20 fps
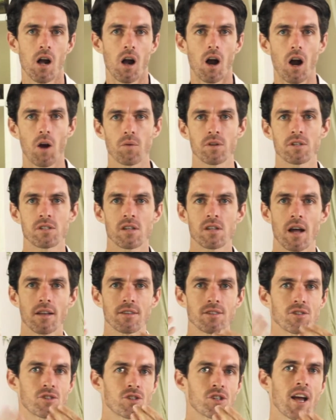I would start
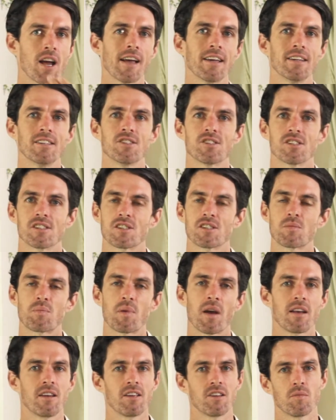to change it
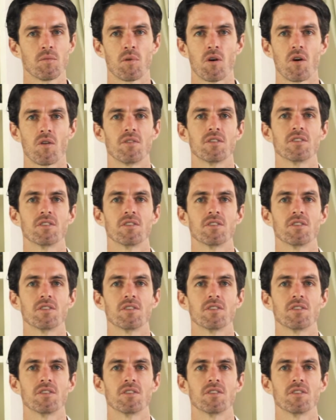depending upon